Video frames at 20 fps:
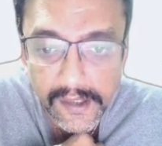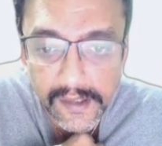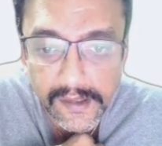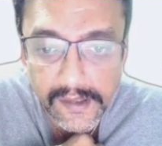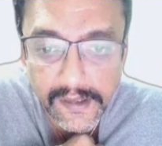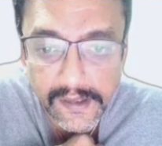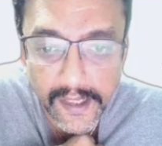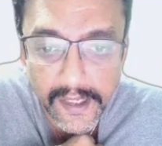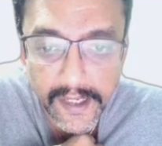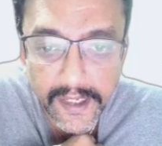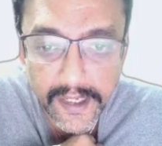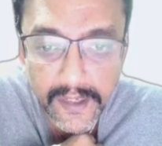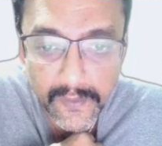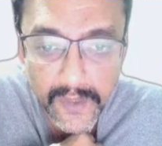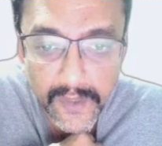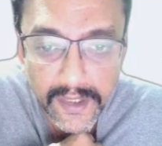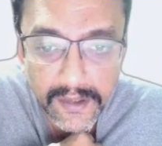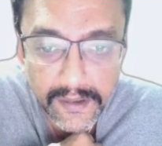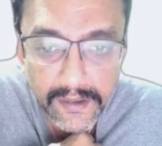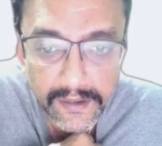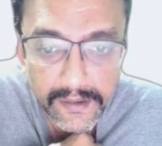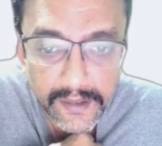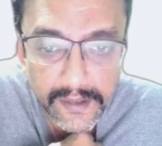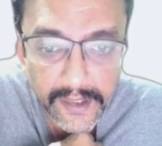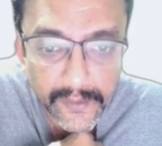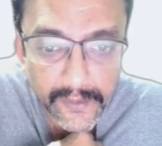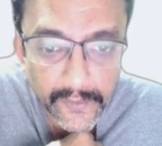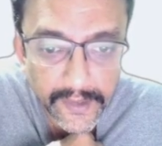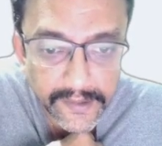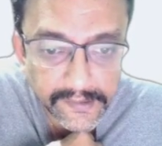Tier 1
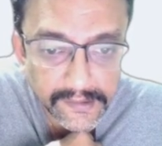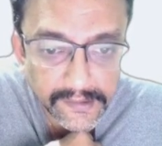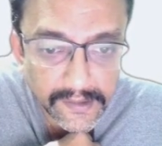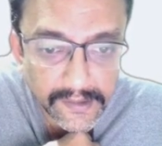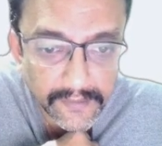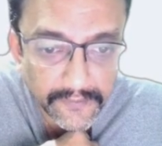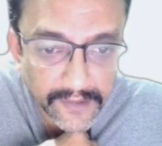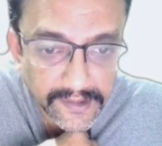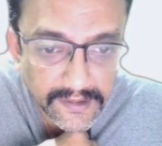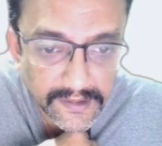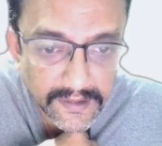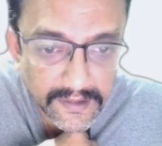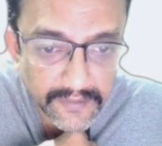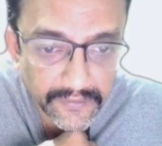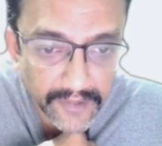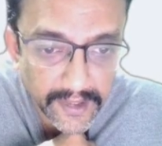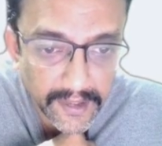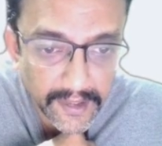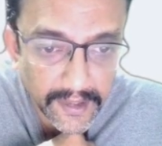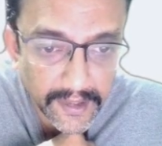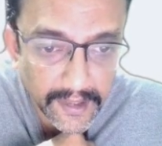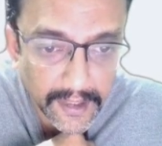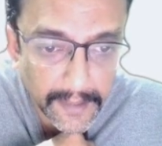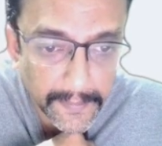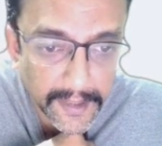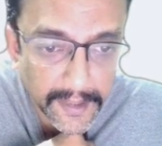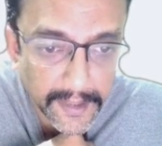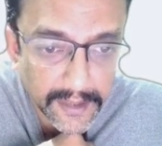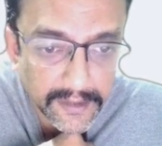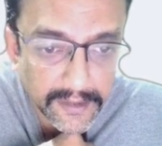requires the first 5 era
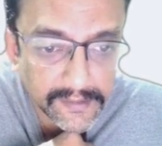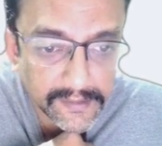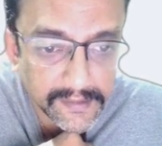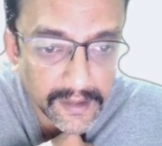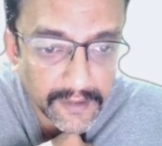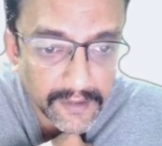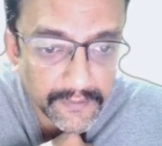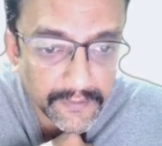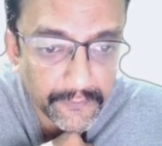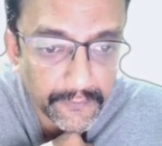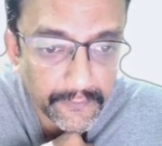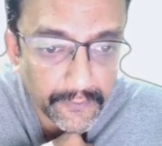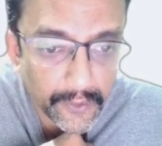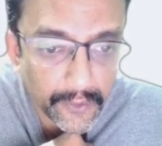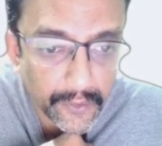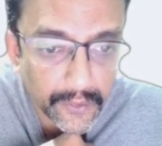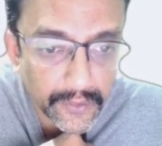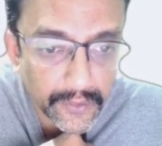marquees at 4